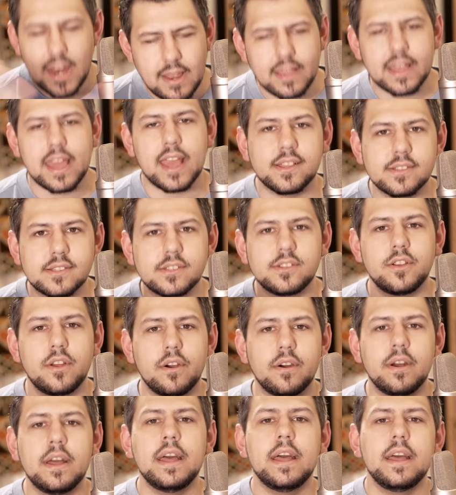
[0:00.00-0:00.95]
any case, you
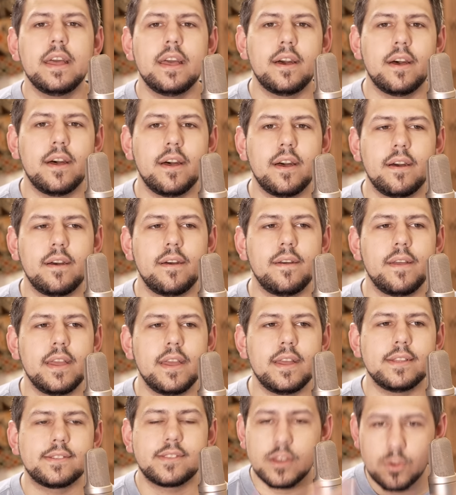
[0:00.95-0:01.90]
know,
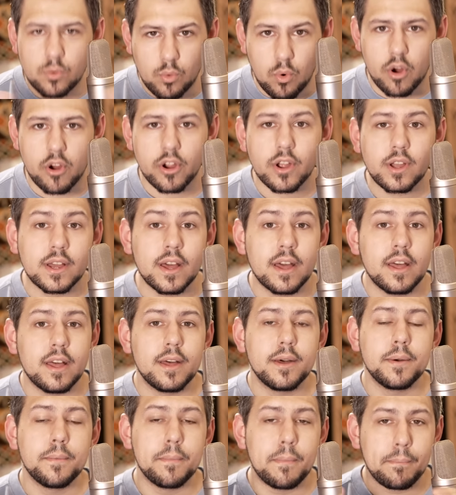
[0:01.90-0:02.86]
it didn't work,
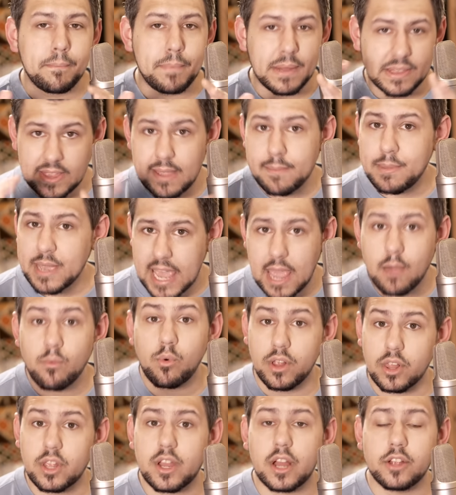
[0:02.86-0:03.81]
but they
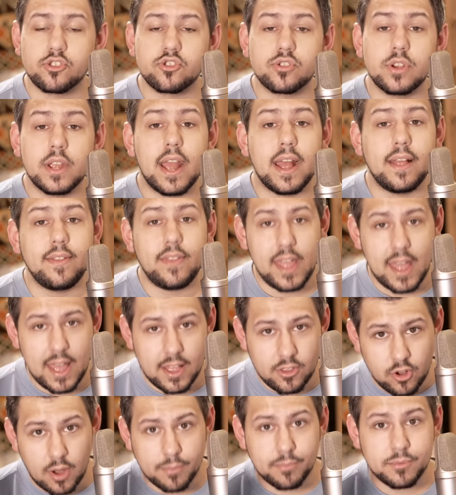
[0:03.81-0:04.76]
became one country and they
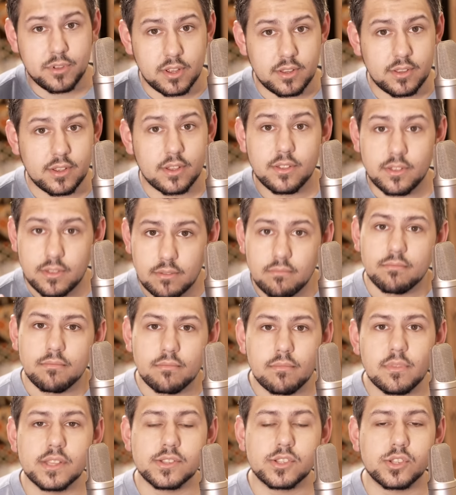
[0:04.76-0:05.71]
adopted
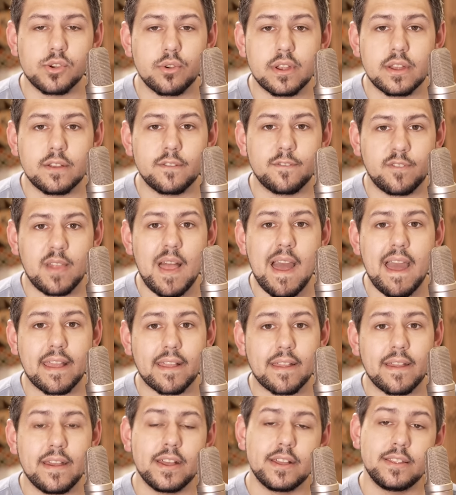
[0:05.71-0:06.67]
the Syrian
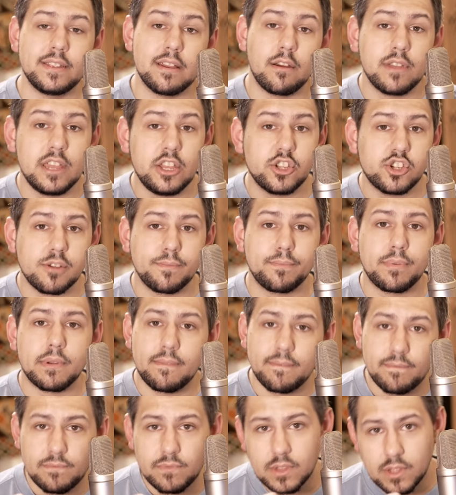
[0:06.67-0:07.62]
flag. Now Egypt,
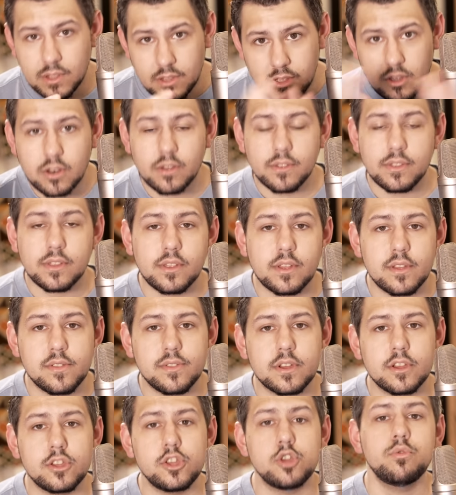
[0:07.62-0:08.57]
you know,
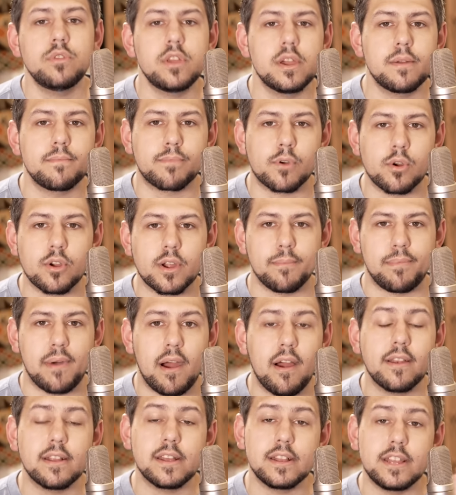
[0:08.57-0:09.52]
the union broke
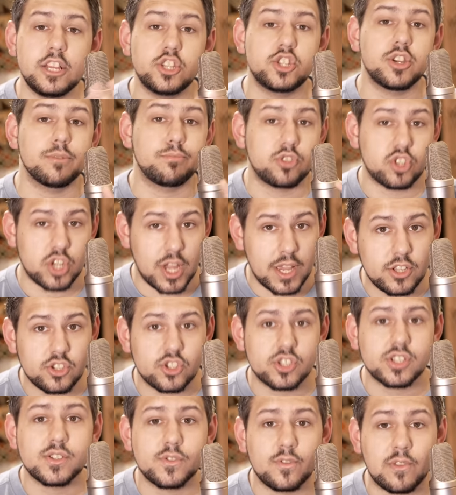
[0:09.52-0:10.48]
apart and Egypt
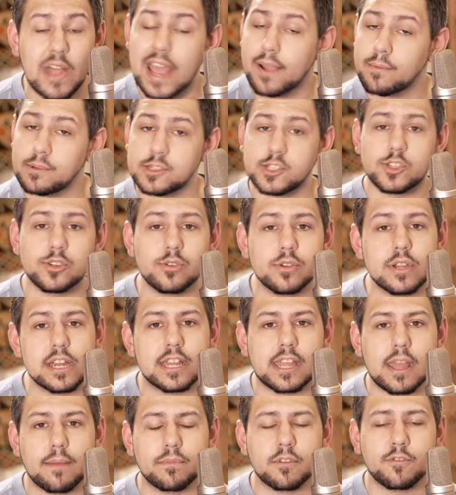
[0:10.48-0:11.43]
changed its flag, but
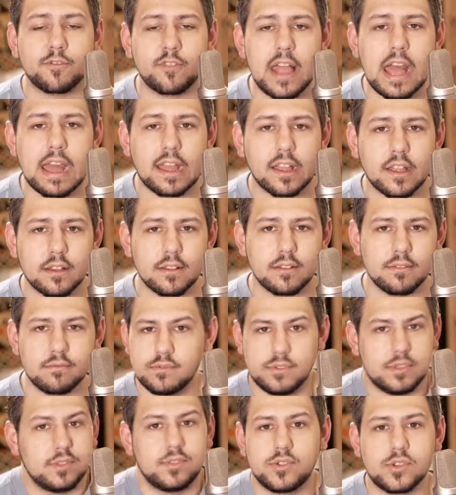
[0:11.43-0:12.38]
Syria kept the flag.
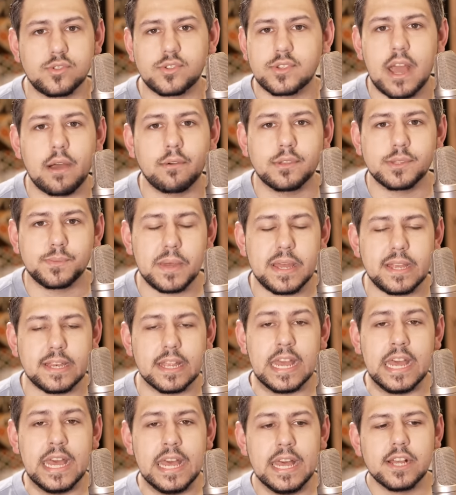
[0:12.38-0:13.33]
This is just how it's
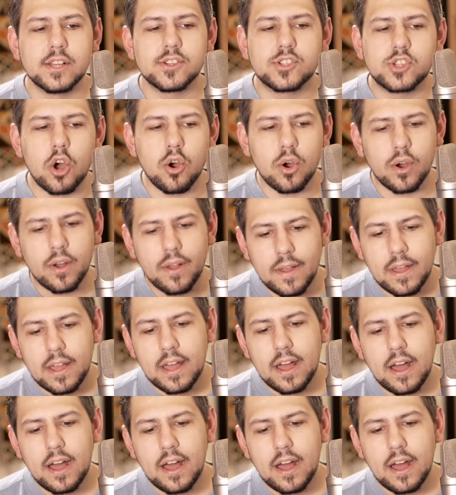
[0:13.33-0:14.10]
been. So